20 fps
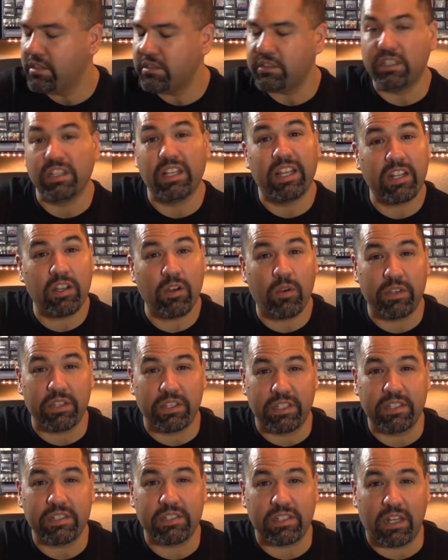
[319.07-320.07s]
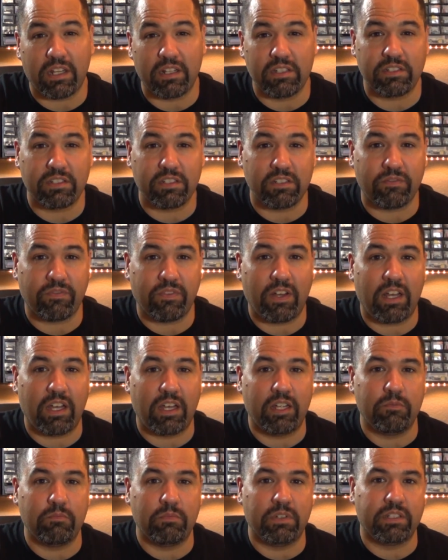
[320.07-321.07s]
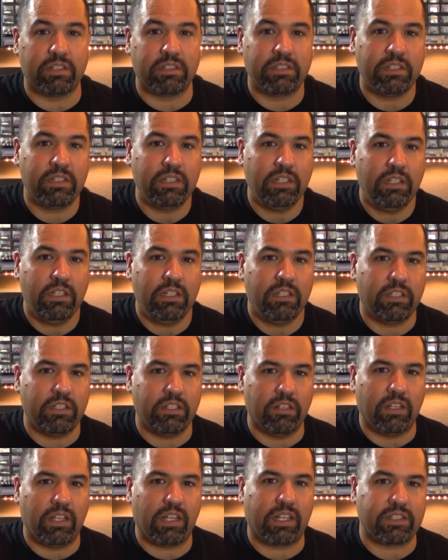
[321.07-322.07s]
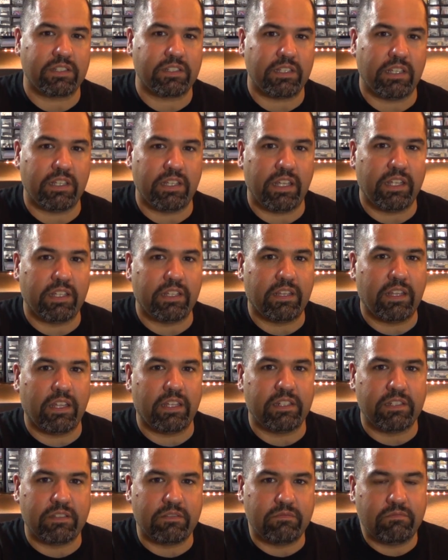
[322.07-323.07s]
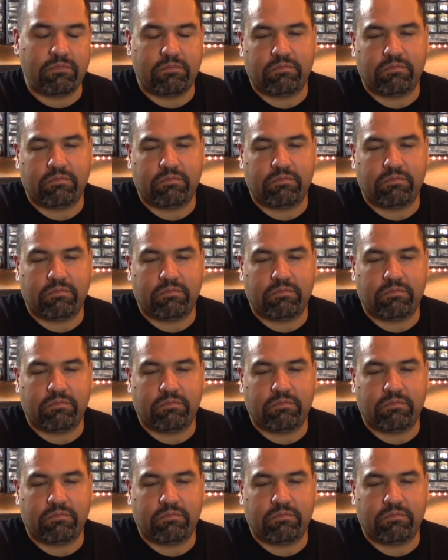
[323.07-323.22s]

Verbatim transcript: The Lego on the inside is just fine, but you know, like I said, they they